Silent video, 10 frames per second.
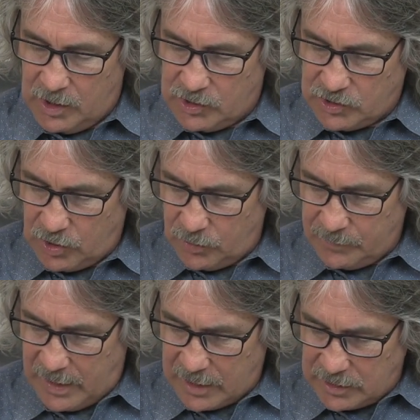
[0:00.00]
So
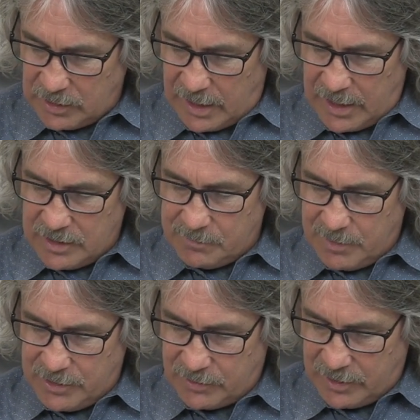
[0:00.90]
Athaliah, the
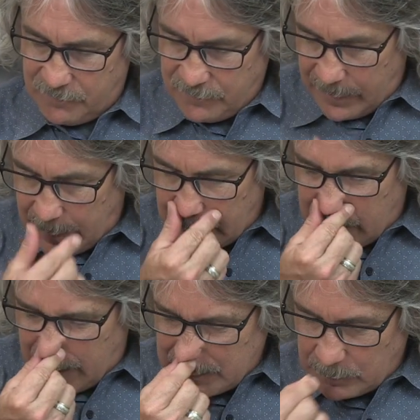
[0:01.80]
mother of
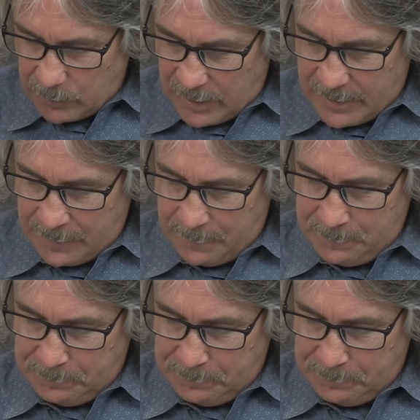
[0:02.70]
Ahaziah,